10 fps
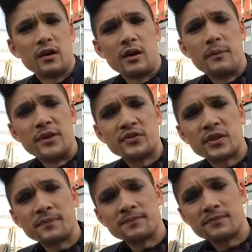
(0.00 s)

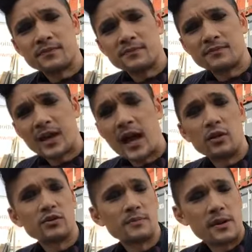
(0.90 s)
amazing? Cat
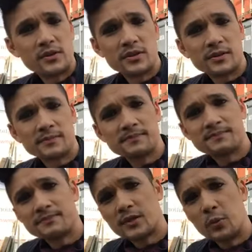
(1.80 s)
looks amazing.
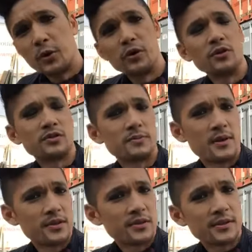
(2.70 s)
Alberto looks
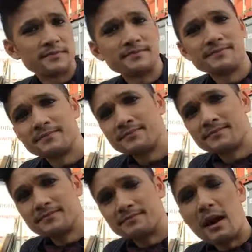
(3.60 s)
amazing.
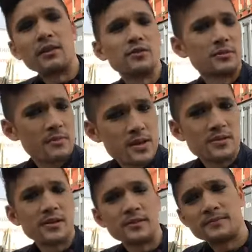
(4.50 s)
Matt looks
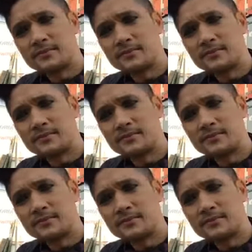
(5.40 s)
amazing.